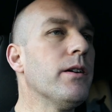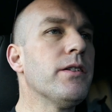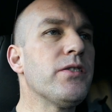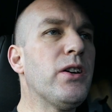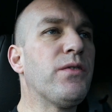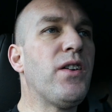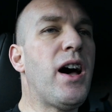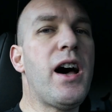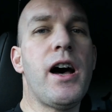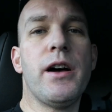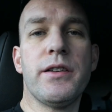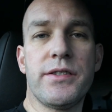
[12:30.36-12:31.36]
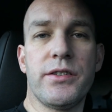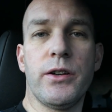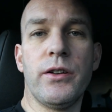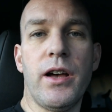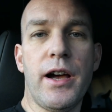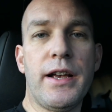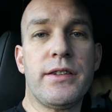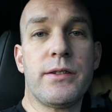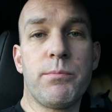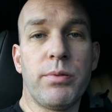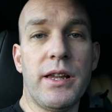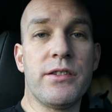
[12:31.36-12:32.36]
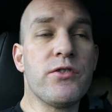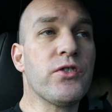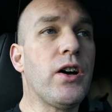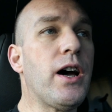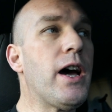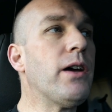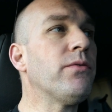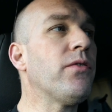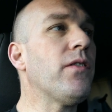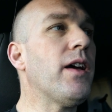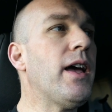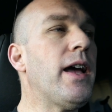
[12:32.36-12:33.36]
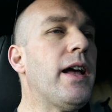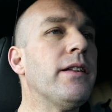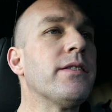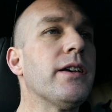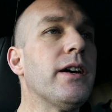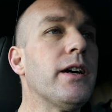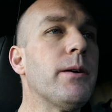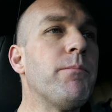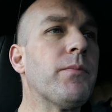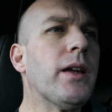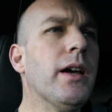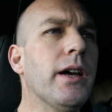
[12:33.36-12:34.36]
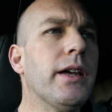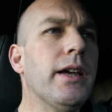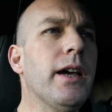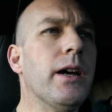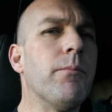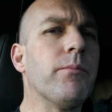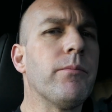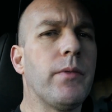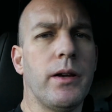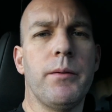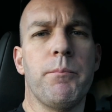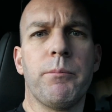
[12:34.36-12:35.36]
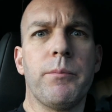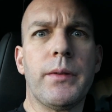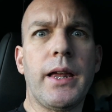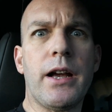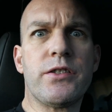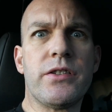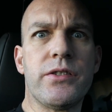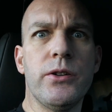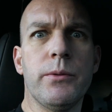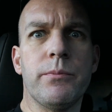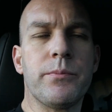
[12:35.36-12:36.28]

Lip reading: so far so nice, pleasant drive, and yeah, catch you soon.